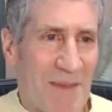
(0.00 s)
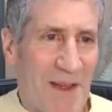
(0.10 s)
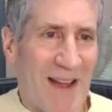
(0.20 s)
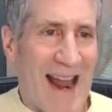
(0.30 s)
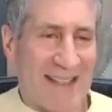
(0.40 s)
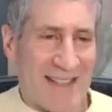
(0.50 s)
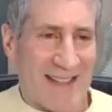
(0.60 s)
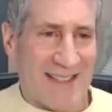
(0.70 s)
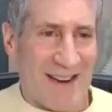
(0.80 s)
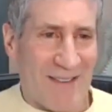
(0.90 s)
you can ask
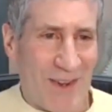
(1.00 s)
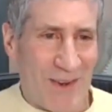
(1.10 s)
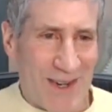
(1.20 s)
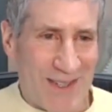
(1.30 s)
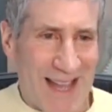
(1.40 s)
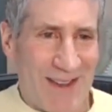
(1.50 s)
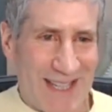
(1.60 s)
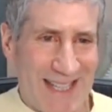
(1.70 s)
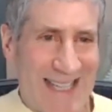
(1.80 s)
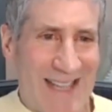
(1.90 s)
us in a few years how
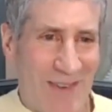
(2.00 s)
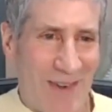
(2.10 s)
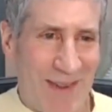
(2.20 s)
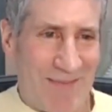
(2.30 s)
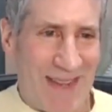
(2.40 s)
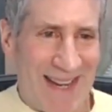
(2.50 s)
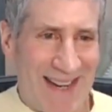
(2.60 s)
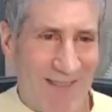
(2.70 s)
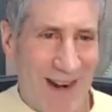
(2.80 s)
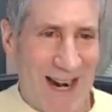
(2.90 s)
successful we've been
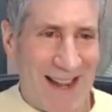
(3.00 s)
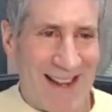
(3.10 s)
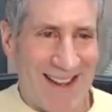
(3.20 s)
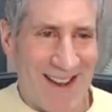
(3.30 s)
in winning